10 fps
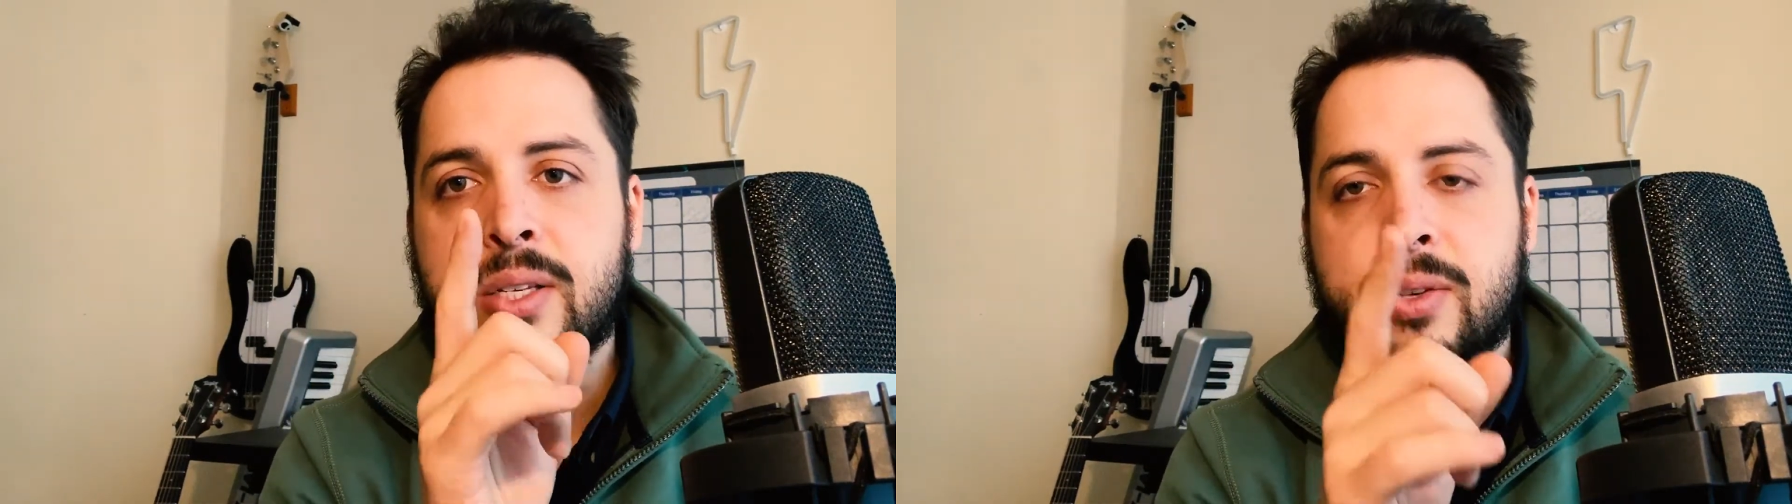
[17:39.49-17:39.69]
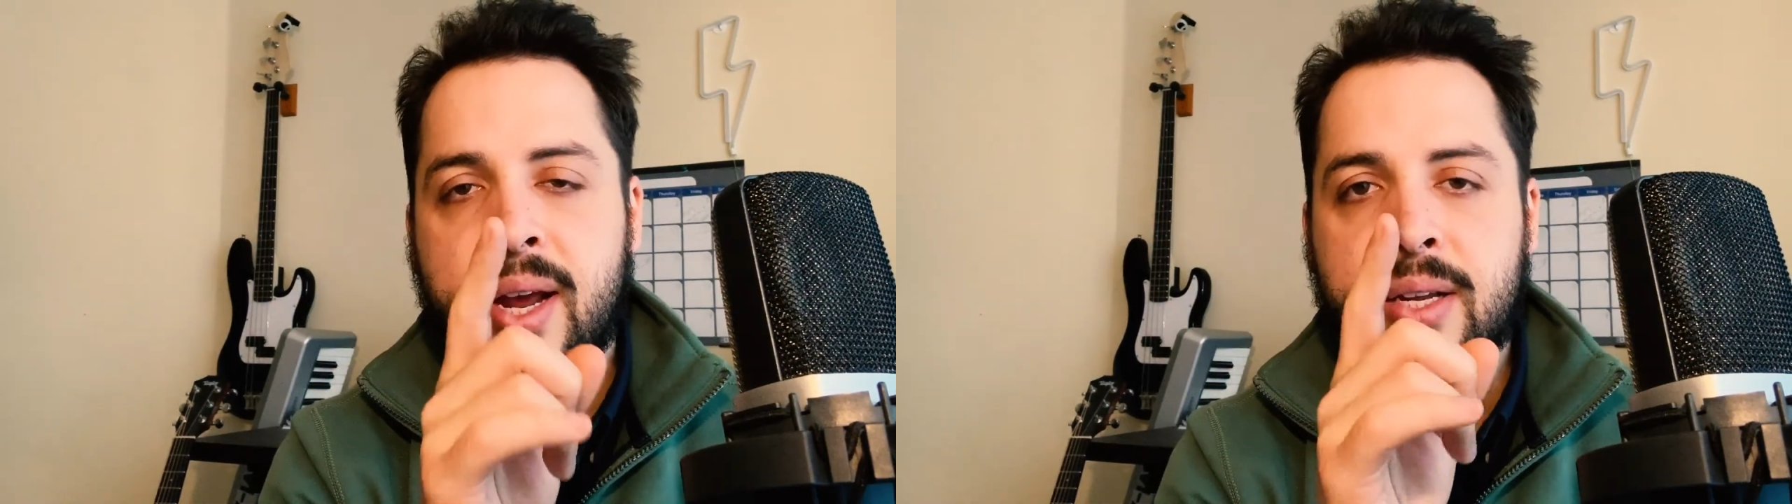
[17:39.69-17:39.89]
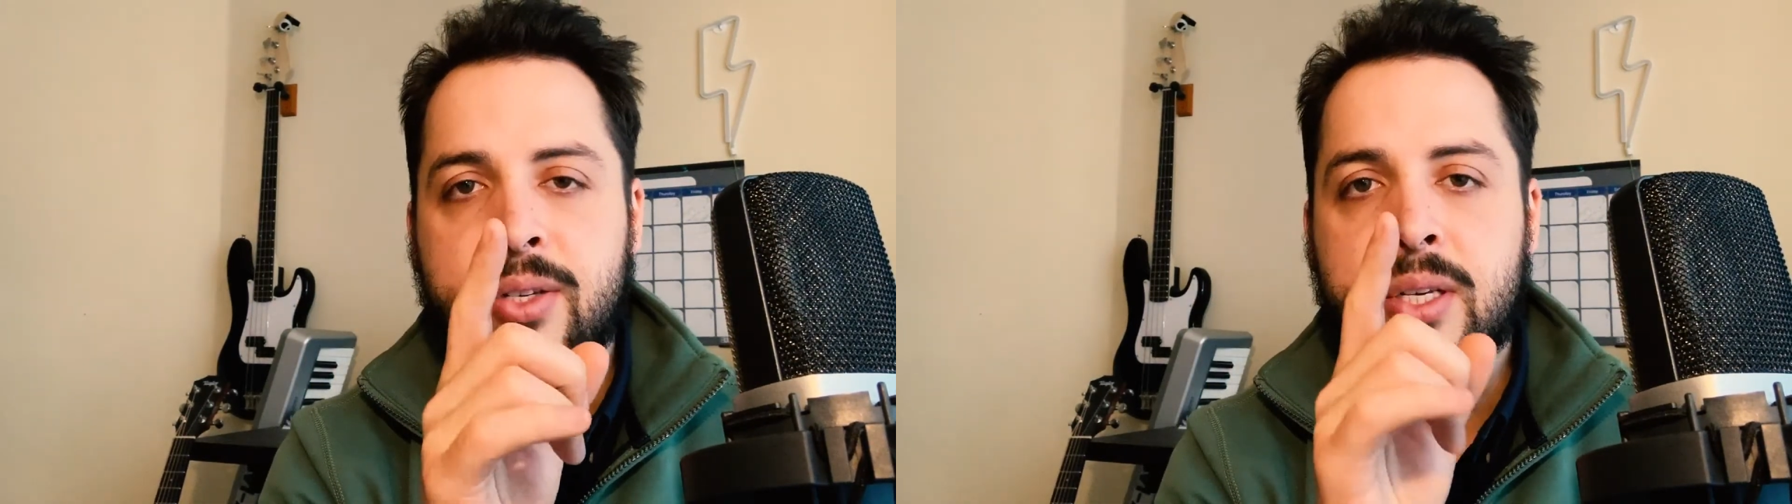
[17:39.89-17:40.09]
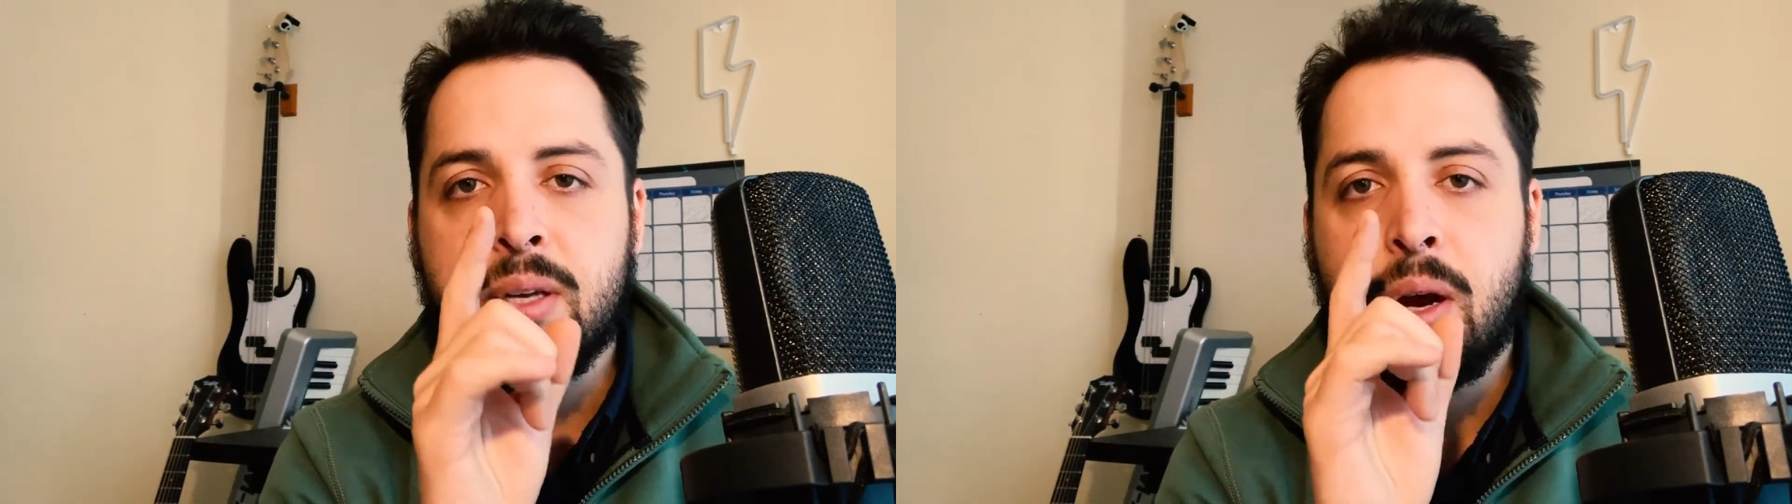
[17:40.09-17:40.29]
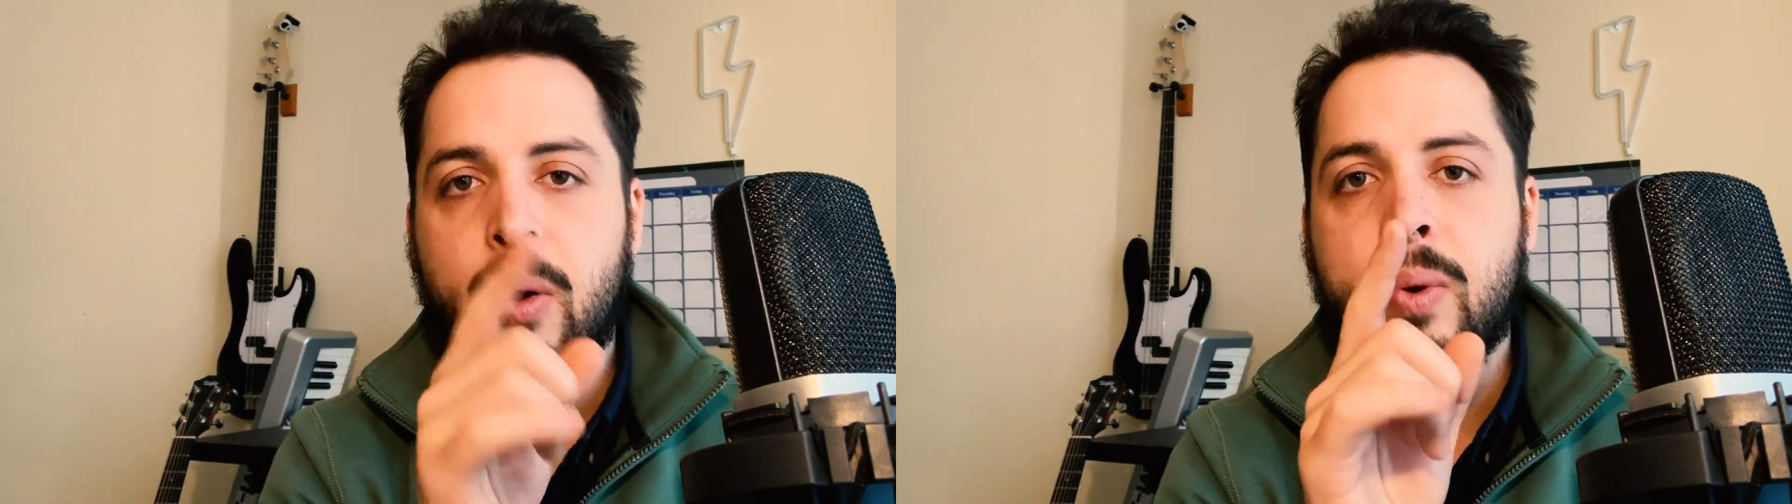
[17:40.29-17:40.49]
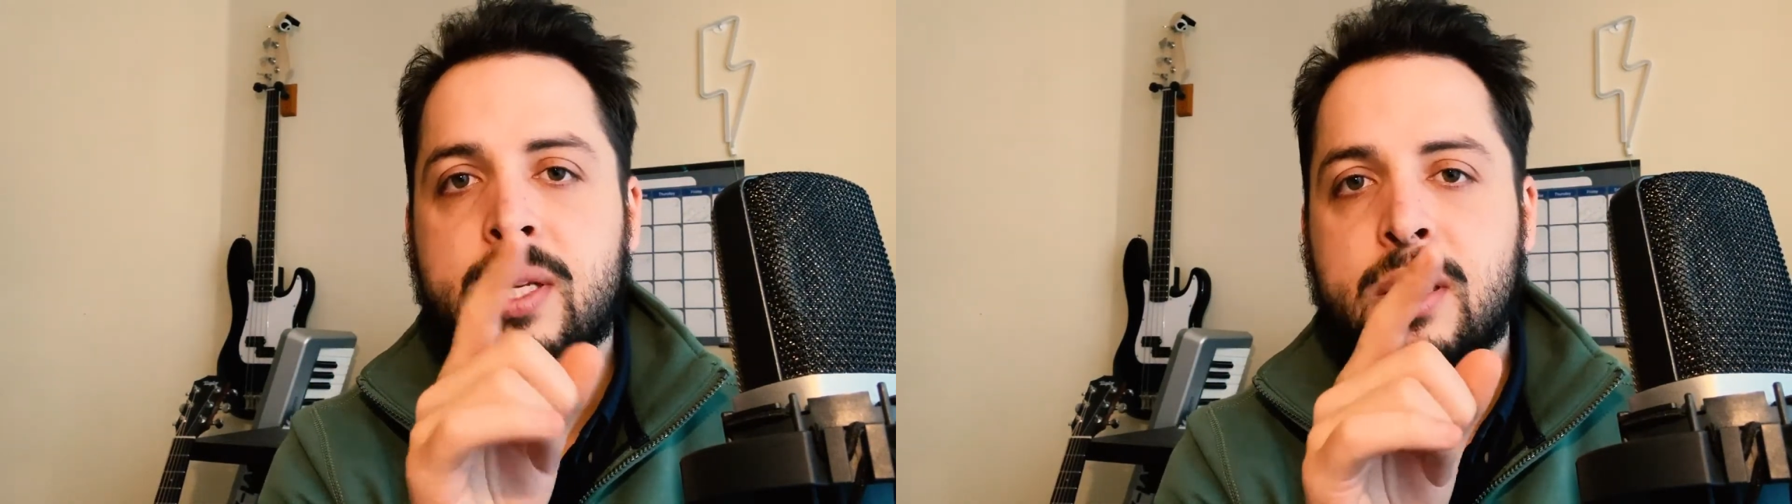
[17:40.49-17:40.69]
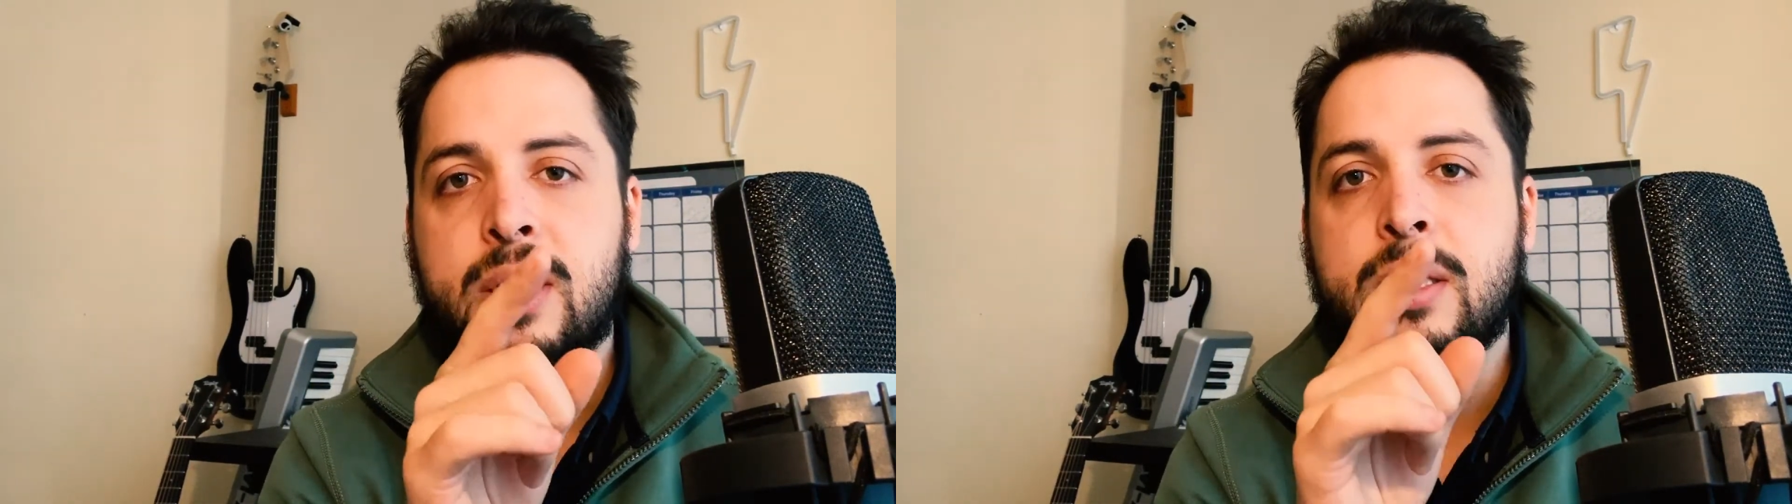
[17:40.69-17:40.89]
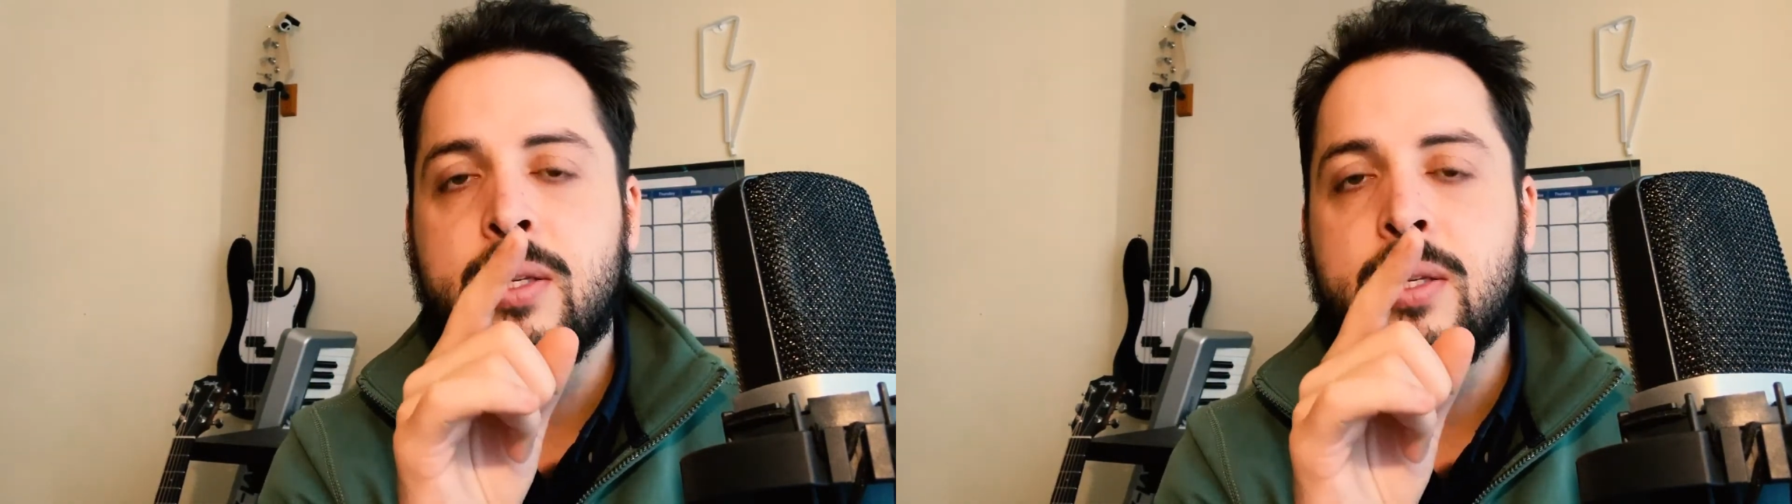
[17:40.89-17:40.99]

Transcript: strategies always lead